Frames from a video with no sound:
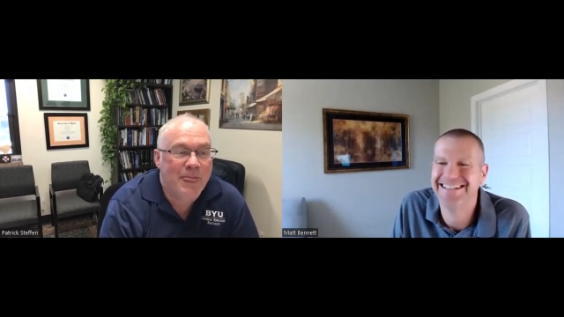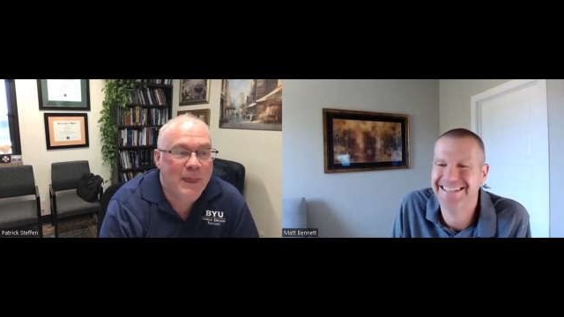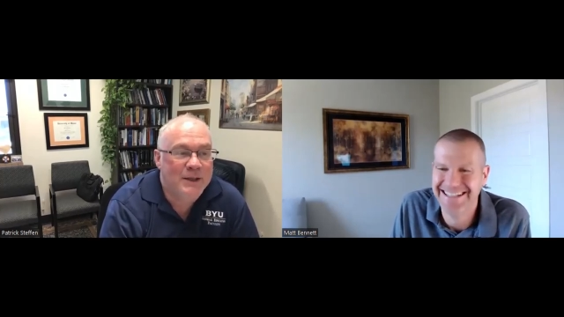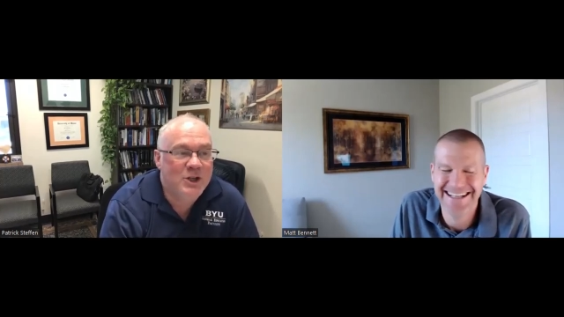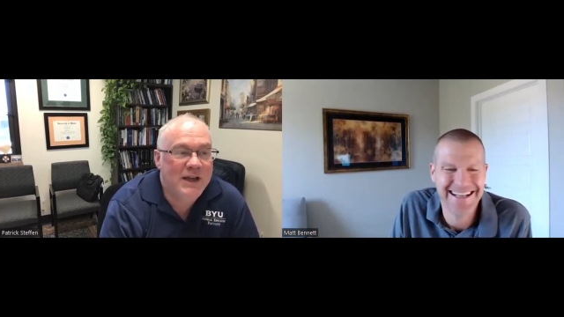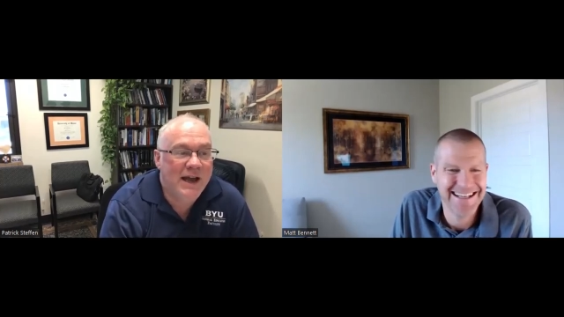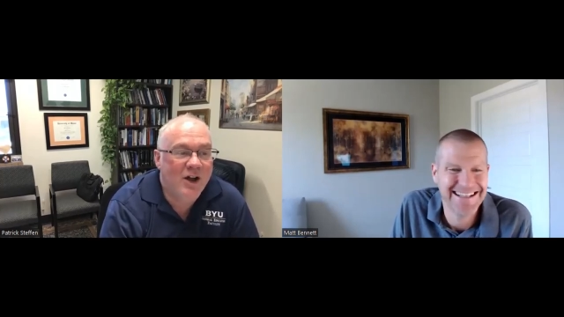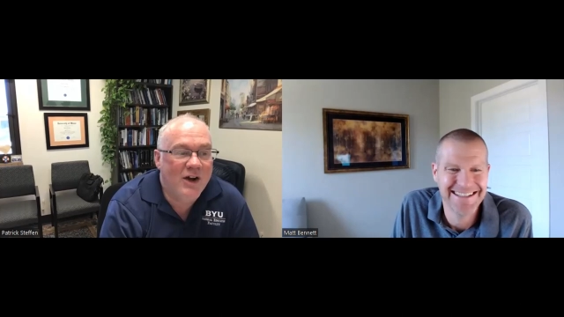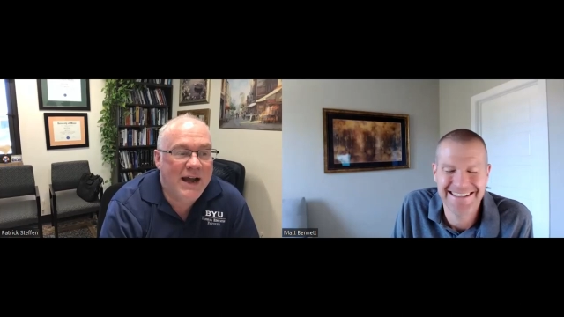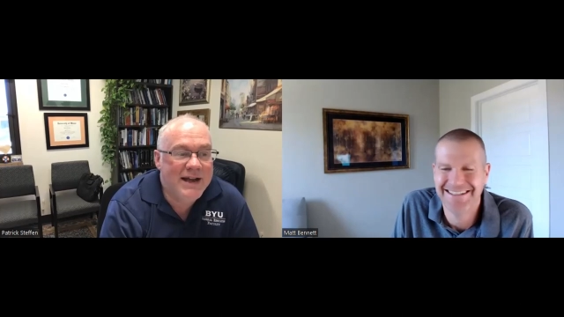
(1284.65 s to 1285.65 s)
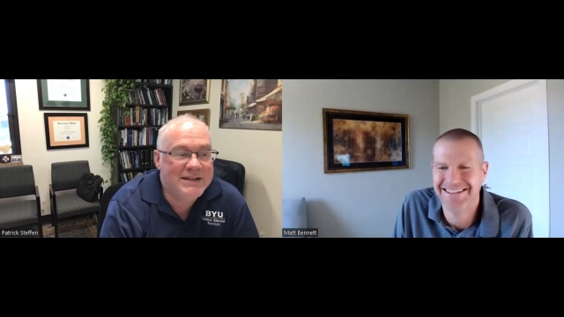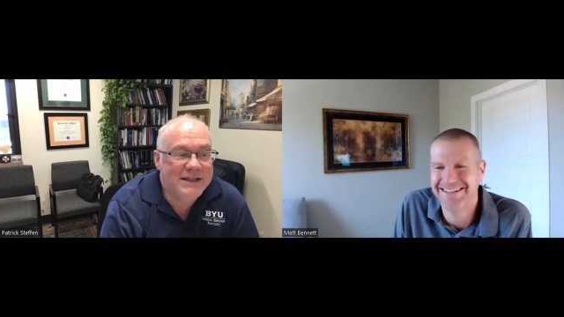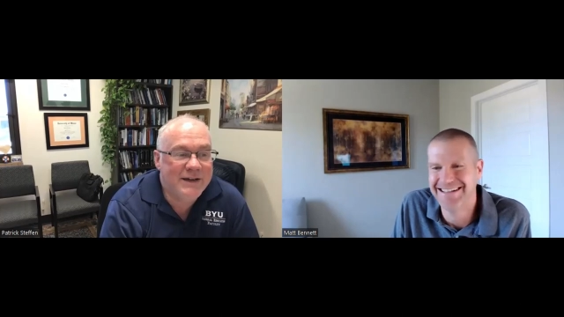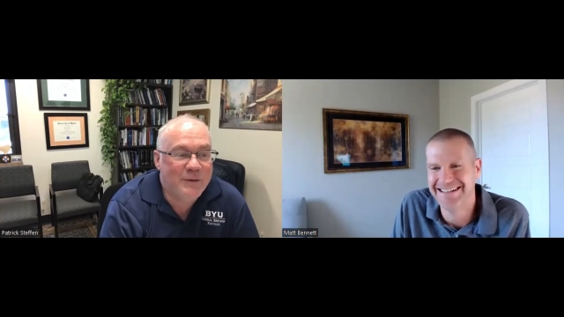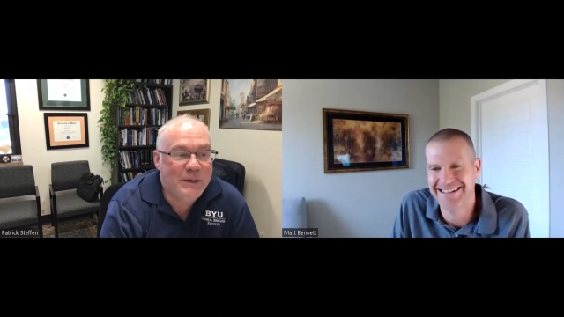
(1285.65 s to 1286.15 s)
Speaker 1: So you got all kinds of
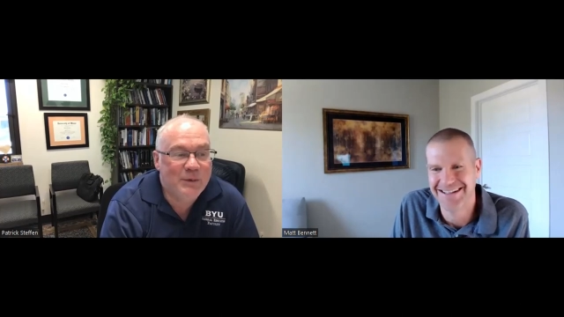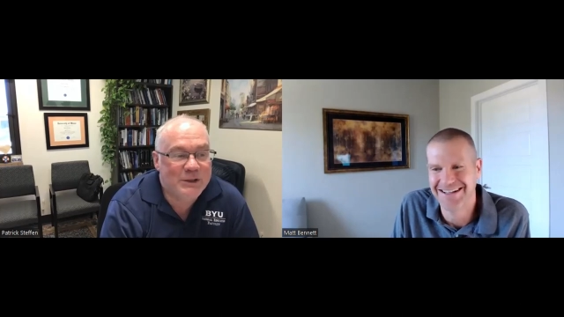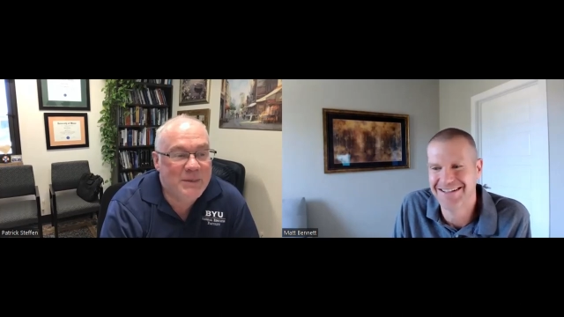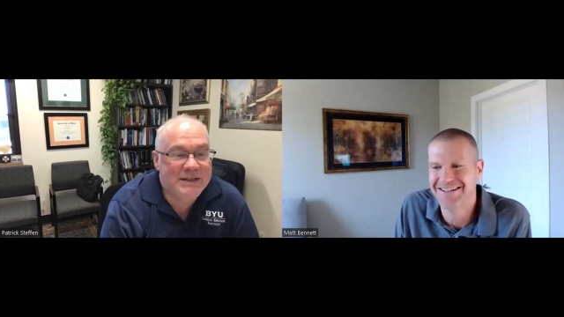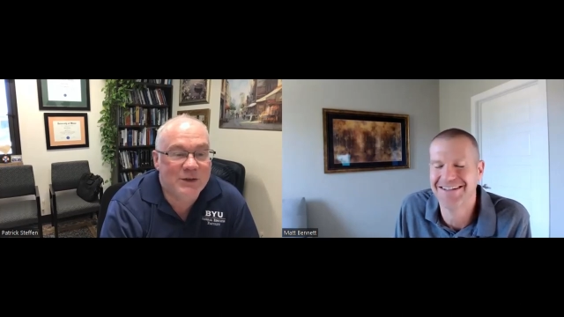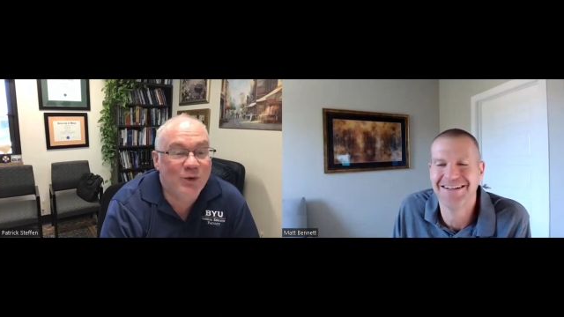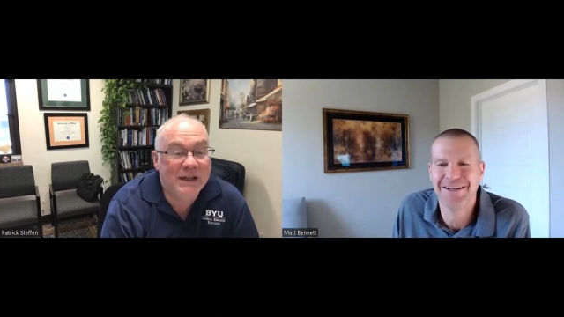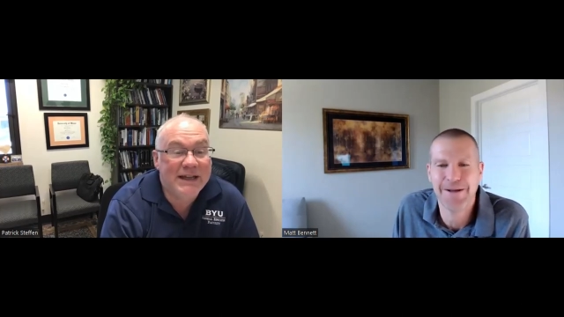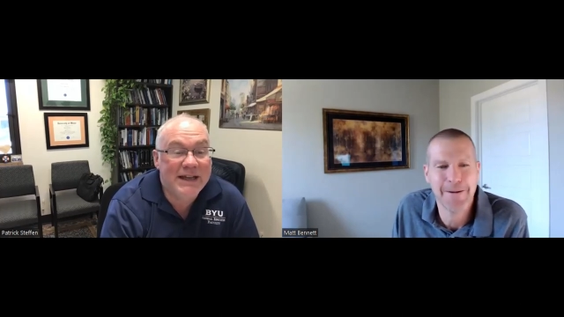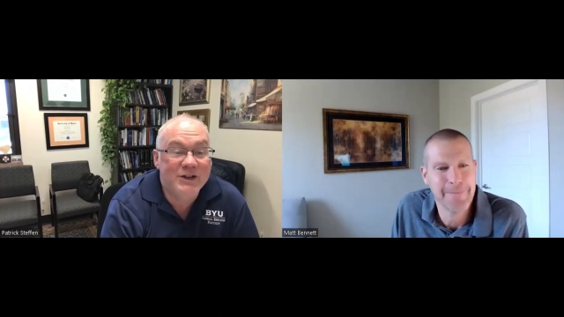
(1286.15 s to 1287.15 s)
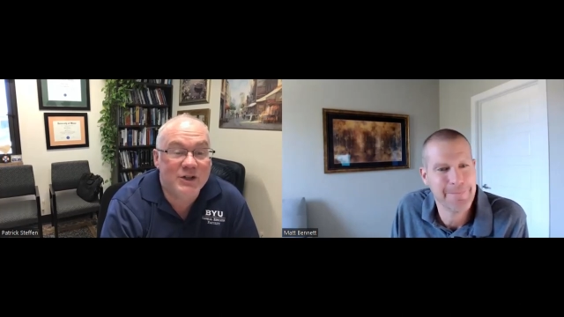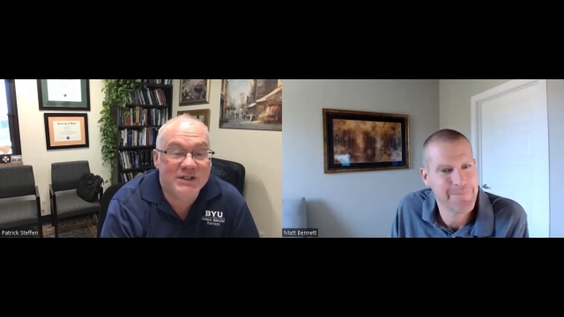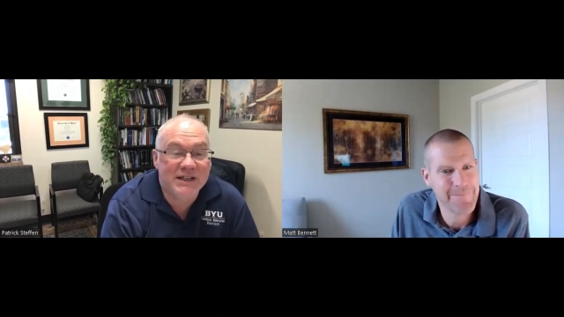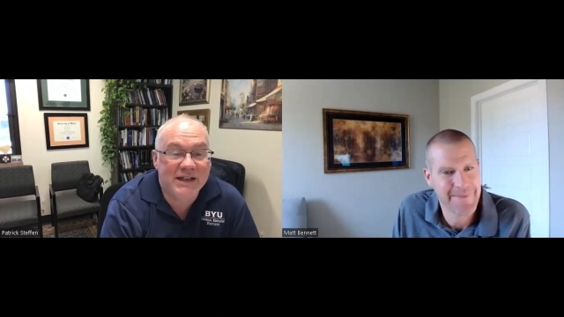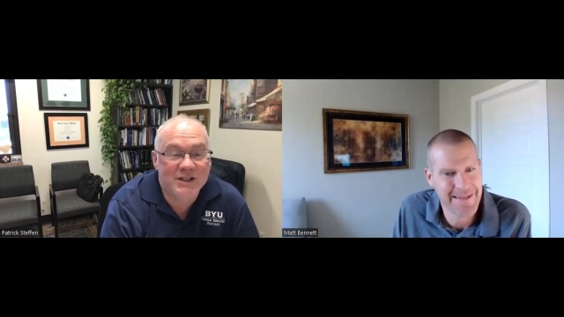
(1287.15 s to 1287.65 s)
different people, which makes it really
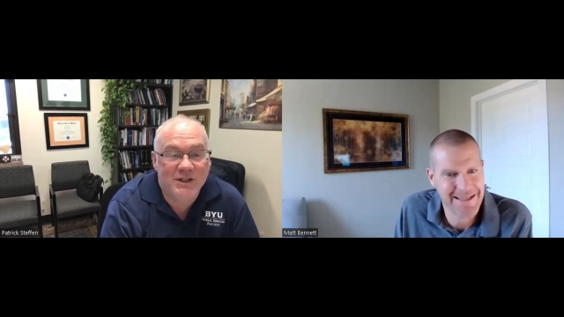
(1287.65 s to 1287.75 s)
interesting because